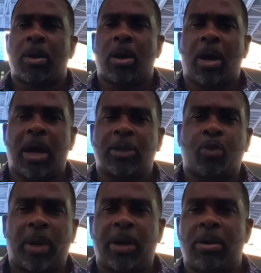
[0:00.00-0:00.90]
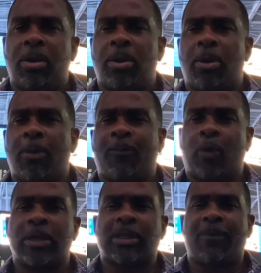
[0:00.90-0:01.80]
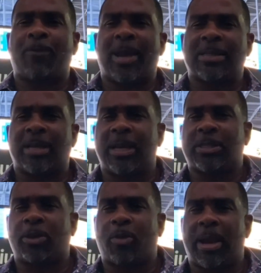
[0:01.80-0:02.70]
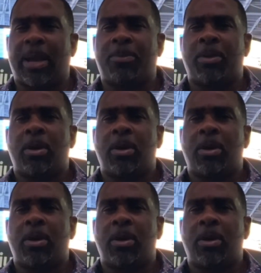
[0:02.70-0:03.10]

on Twitter, Voice of Fans on Instagram,